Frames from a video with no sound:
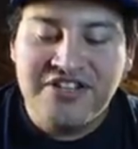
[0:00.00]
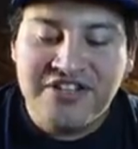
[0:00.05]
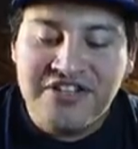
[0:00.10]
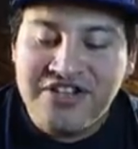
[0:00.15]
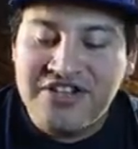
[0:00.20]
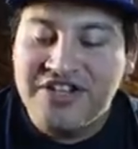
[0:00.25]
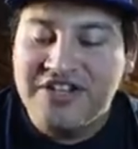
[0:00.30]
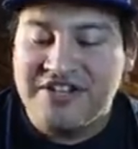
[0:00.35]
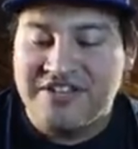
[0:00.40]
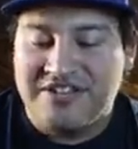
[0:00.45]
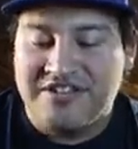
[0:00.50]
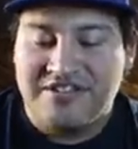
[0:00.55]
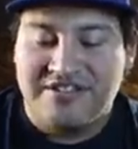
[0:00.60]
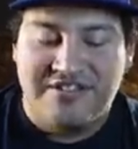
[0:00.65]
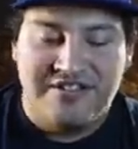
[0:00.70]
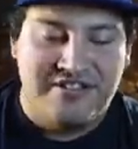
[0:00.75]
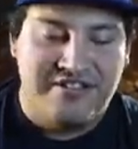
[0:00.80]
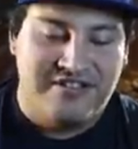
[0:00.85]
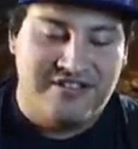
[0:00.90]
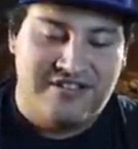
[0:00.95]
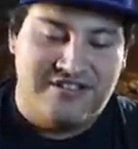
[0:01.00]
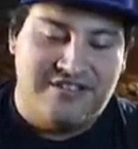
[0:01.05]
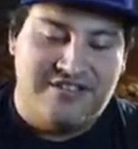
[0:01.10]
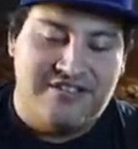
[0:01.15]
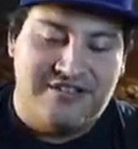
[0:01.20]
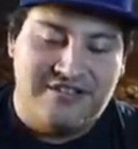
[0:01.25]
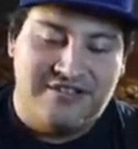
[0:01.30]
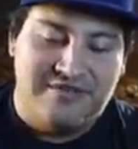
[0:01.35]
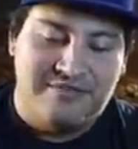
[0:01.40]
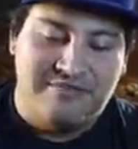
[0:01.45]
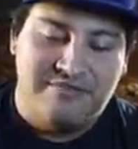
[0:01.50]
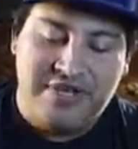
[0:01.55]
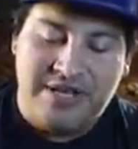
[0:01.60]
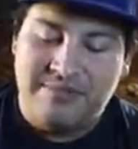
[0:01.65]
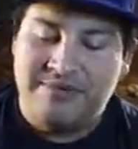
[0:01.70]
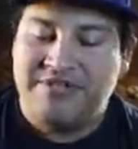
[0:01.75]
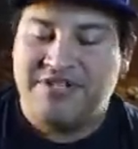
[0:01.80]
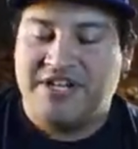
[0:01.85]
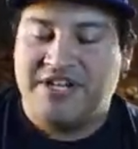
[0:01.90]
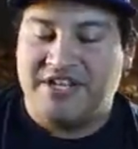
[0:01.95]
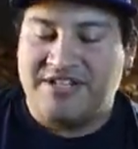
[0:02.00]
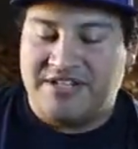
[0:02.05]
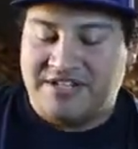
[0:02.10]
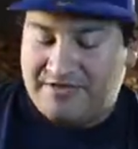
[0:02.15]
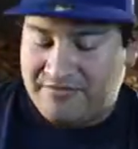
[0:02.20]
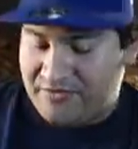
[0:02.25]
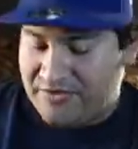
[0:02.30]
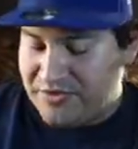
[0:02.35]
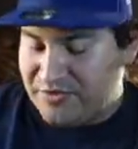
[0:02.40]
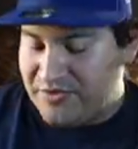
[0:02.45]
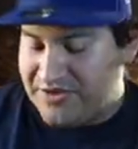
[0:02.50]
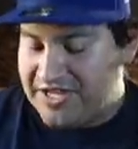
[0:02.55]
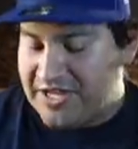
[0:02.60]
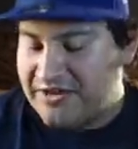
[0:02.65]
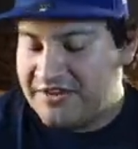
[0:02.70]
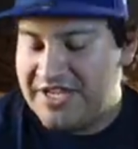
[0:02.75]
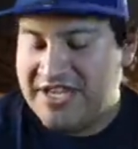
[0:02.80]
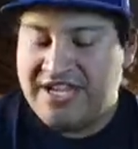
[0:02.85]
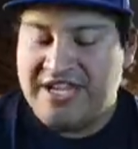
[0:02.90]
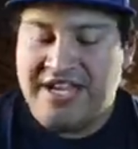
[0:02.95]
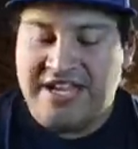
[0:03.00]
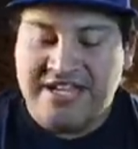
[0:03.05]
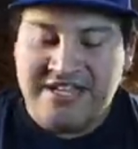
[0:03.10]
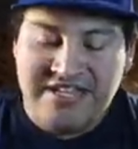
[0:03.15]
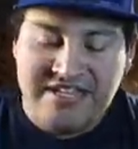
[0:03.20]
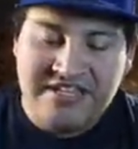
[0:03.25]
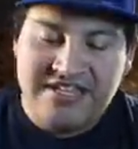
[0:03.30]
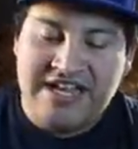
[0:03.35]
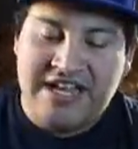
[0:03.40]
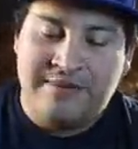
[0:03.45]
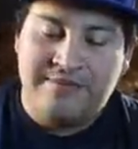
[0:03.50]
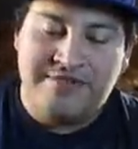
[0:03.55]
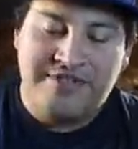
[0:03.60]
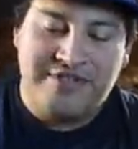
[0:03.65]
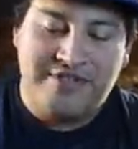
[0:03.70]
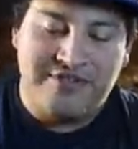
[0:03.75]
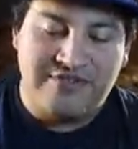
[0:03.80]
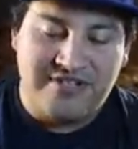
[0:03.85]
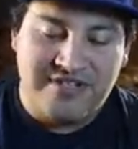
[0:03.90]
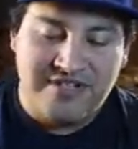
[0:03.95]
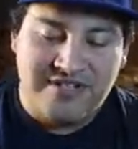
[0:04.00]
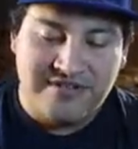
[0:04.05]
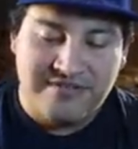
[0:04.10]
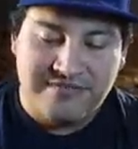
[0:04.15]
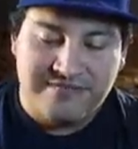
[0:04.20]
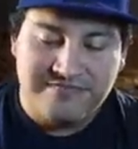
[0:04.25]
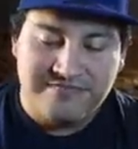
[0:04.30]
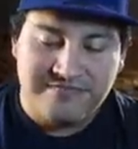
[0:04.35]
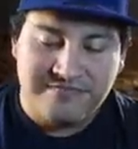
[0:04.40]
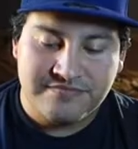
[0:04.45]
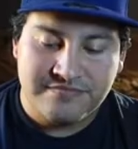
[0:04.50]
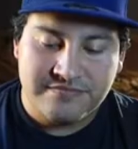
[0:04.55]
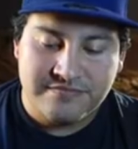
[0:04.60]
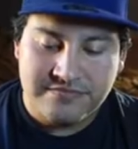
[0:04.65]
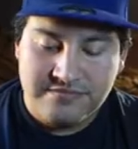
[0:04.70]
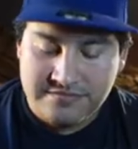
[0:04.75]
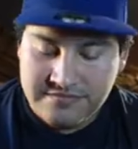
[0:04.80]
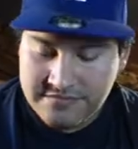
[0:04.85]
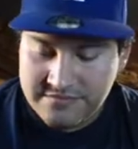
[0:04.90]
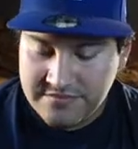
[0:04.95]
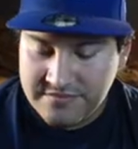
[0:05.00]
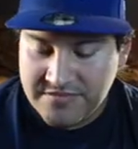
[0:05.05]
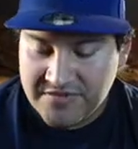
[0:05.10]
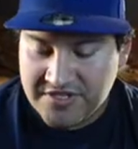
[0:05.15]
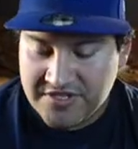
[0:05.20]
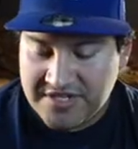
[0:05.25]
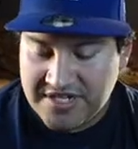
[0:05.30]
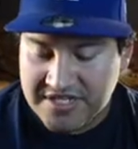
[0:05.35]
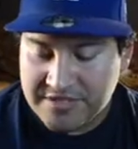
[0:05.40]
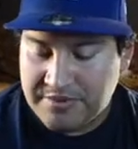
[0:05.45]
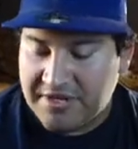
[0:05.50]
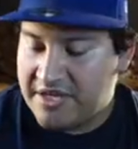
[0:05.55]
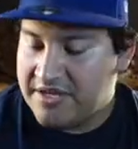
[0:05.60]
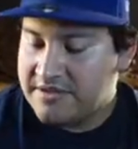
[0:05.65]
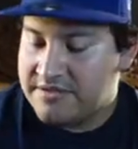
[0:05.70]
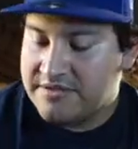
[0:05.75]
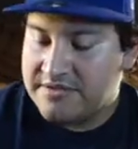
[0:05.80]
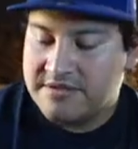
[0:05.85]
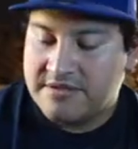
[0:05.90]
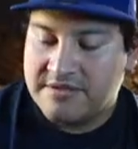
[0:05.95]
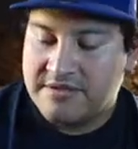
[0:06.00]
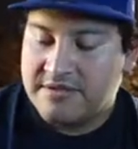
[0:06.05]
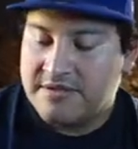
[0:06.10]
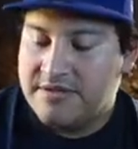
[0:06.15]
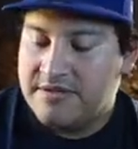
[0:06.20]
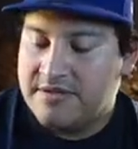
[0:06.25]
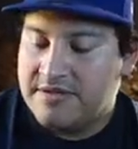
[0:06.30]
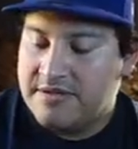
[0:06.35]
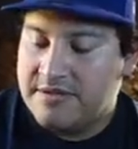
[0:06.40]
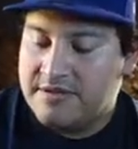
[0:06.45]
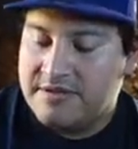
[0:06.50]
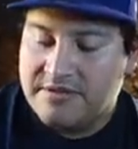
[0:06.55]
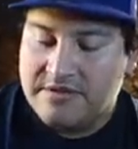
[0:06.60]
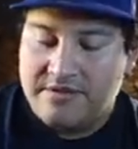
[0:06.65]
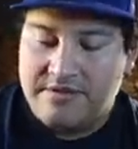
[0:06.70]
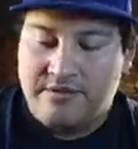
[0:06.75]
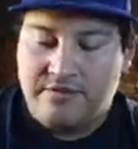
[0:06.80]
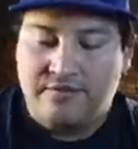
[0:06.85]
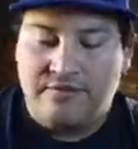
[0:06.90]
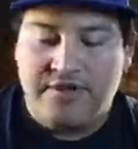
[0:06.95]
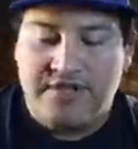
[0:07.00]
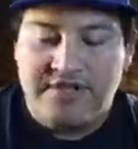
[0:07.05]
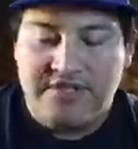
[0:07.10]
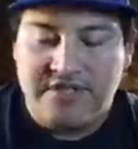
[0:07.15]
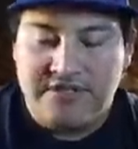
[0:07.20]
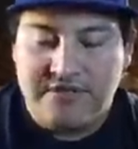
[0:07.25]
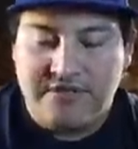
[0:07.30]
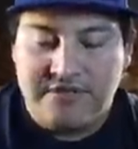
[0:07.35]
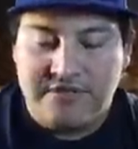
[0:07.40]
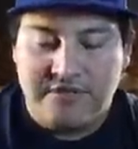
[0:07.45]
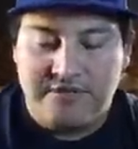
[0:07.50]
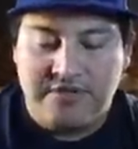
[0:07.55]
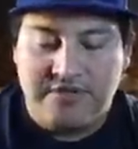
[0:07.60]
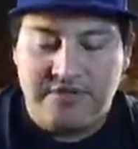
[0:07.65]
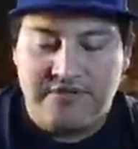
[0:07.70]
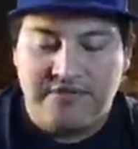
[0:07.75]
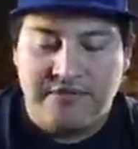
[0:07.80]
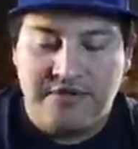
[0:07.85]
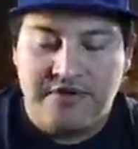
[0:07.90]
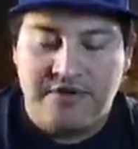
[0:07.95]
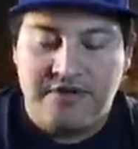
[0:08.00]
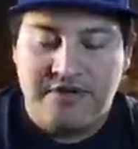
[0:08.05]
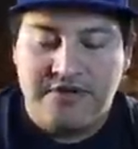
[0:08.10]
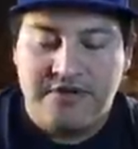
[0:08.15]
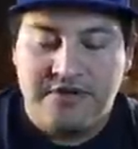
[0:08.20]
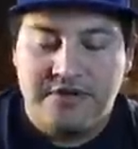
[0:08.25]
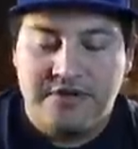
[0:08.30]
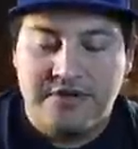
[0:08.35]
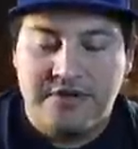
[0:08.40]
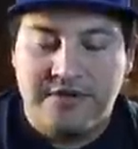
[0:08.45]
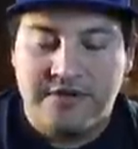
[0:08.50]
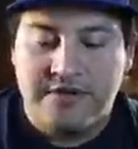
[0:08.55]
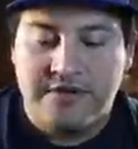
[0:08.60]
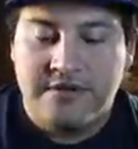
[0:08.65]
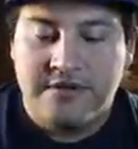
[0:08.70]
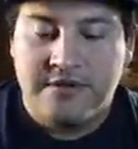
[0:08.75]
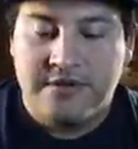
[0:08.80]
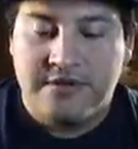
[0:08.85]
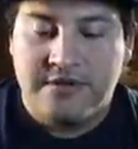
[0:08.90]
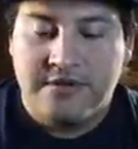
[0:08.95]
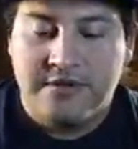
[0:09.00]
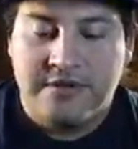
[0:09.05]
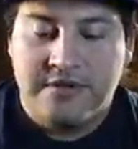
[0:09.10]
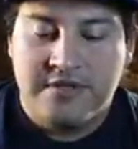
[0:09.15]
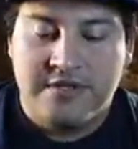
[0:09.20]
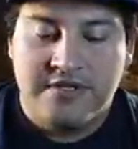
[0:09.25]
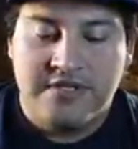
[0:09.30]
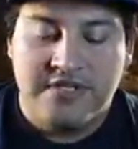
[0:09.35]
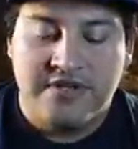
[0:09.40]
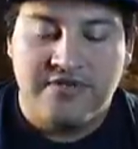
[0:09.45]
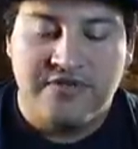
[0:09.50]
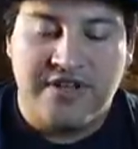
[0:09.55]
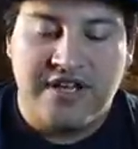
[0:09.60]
good baby shiny. One without any damage to it. So next pack. One, two, three, four. See we